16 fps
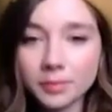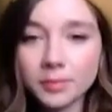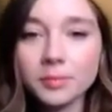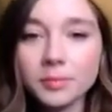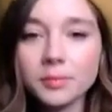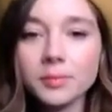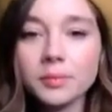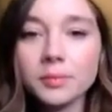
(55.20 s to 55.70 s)

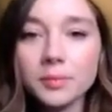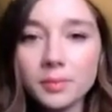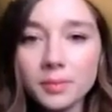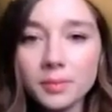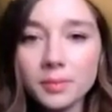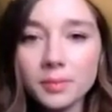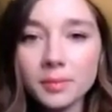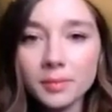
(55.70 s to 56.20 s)

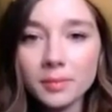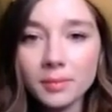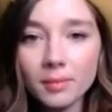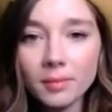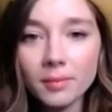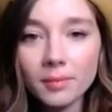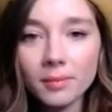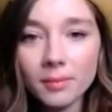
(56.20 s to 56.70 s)

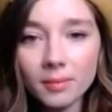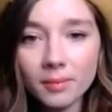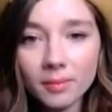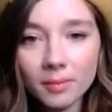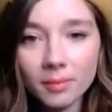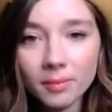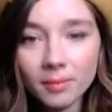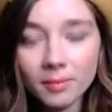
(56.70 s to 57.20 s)

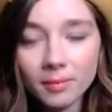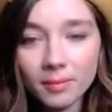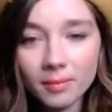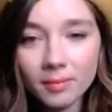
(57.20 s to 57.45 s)
[no speech]